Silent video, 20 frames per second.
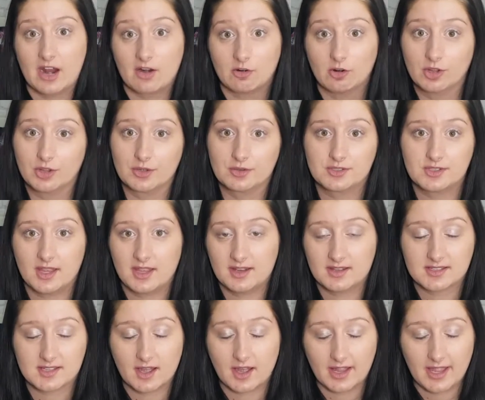are all those
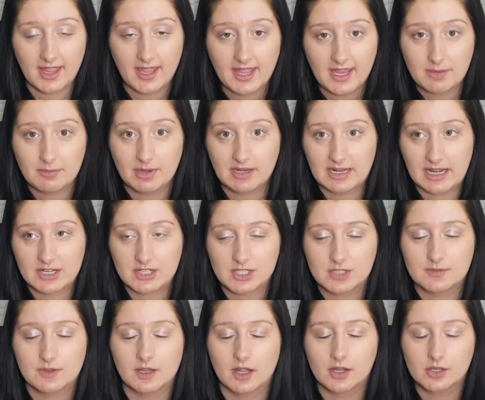things. I hate when
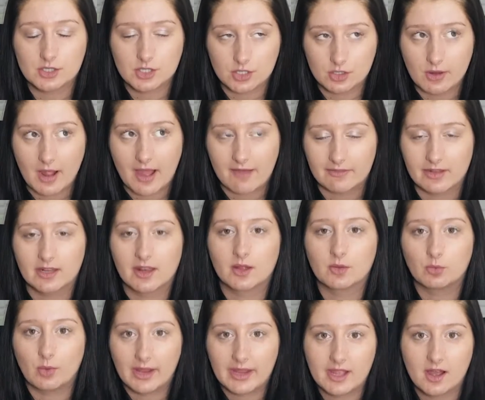lashes feel like too heavy and
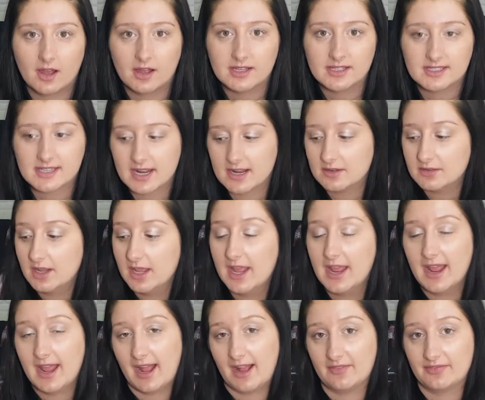like weigh your eyes down,
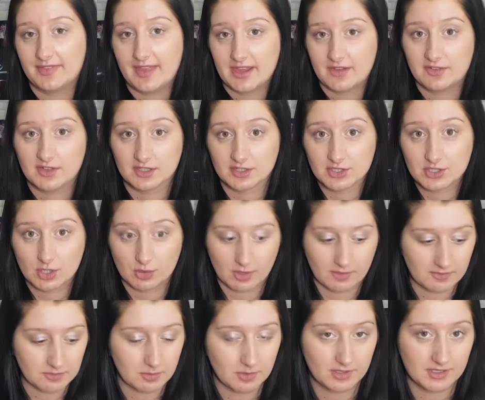and they feel so
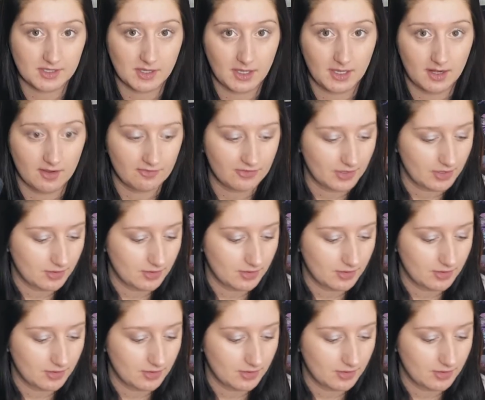comfortable, so I love